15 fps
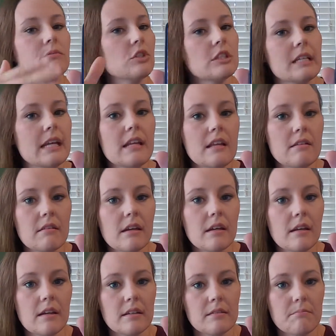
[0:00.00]
just
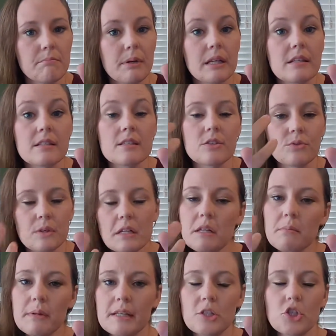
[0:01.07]
anything, but it's
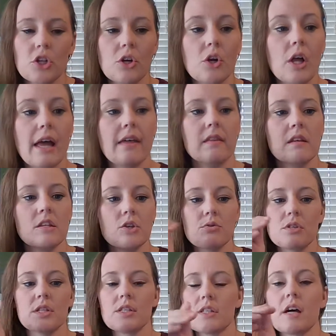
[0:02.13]
3-dimensional, and then
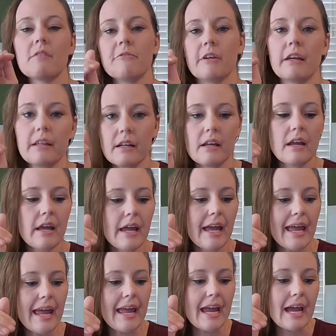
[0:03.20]
you stuff it.
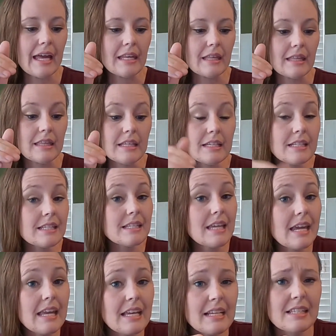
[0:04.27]
And this
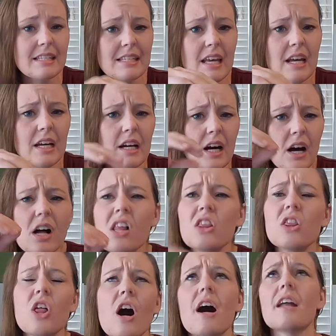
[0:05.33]
takes a
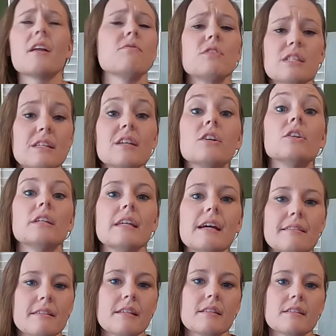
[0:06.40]
lot of skill.
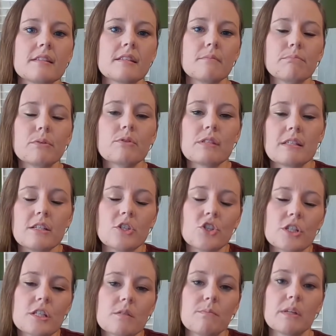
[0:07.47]
Yes, it's simple
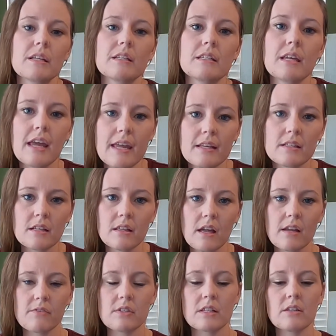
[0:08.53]
stitches, but it takes a
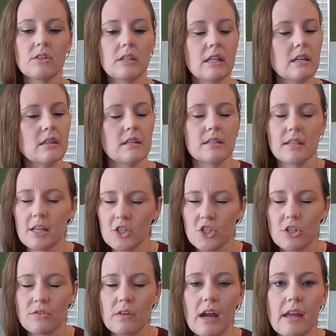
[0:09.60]
lot of skill to get the
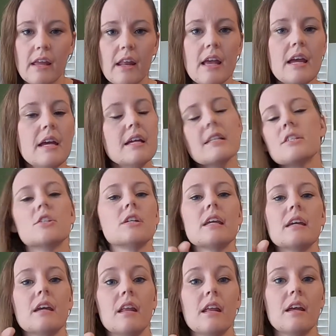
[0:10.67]
tension right, to
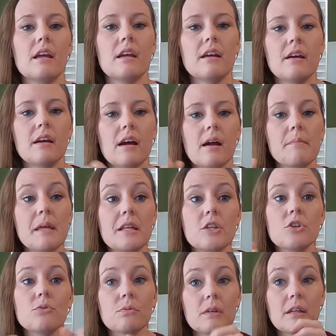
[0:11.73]
get, I mean,
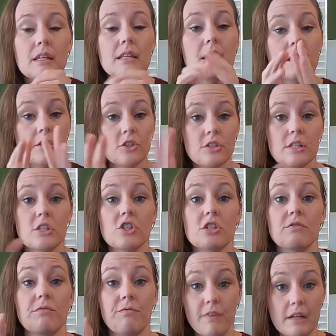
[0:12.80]
you really need your
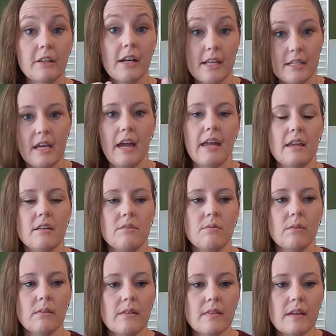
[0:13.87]
stitches very tight
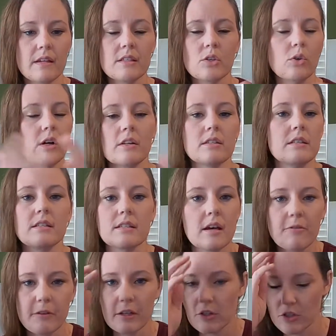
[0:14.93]
in this, or else the
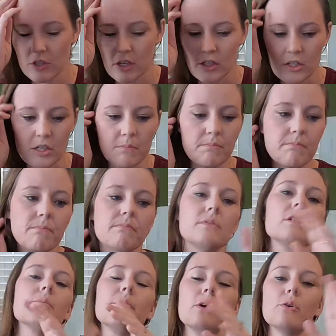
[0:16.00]
stuffing will start
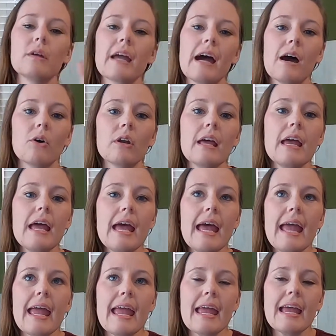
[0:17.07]
to poke out.
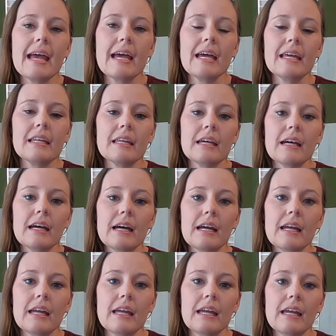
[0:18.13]
And
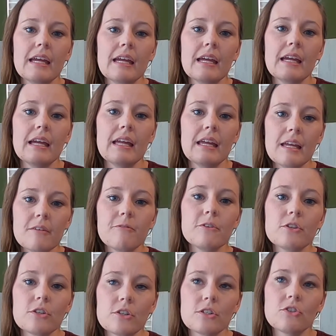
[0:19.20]

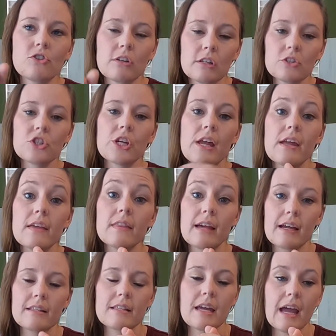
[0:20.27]
if you're crocheting
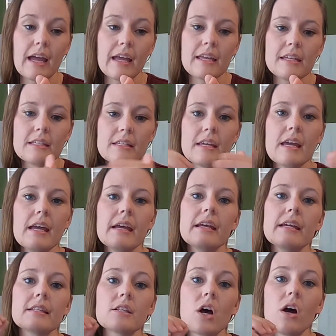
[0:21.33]
that tight,
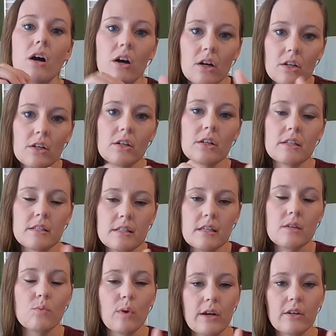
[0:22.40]
it's harder to
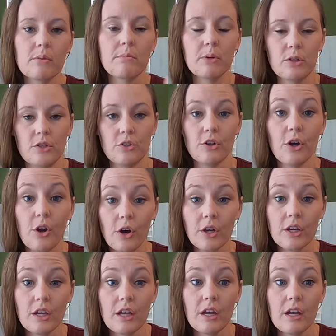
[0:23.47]
see where to put your
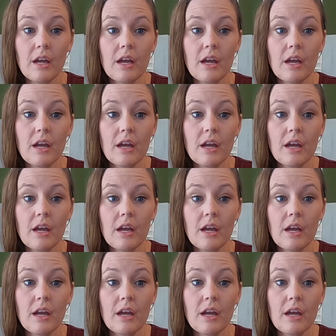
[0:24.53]
hook,